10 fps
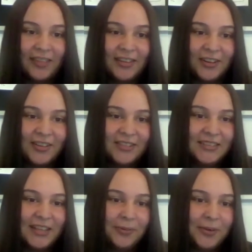dogs
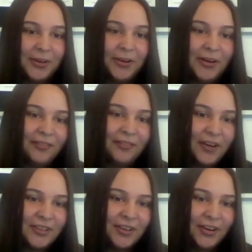that would go in a
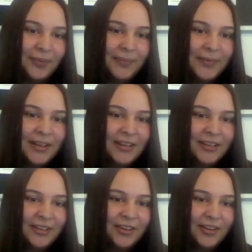foster home,
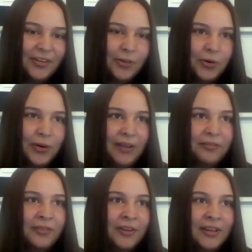or
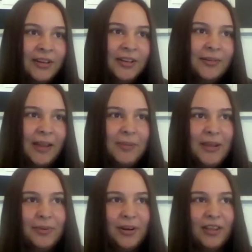if like
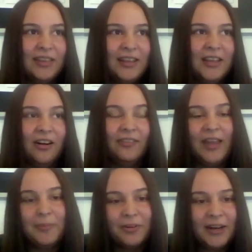people are thinking of
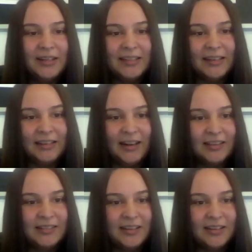emigrating in the
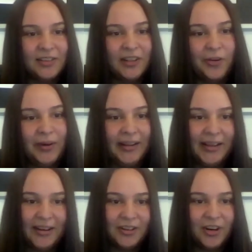next year, so they don't want to
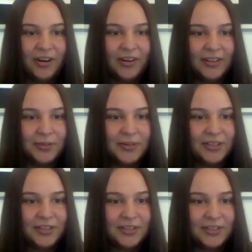get a dog, it's always
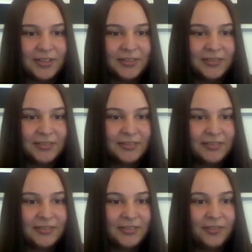good to
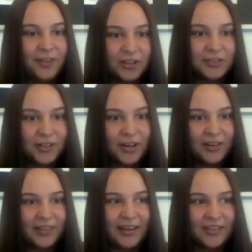foster a dog
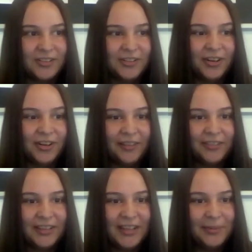then, because you don't have to
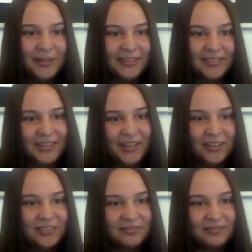keep it. So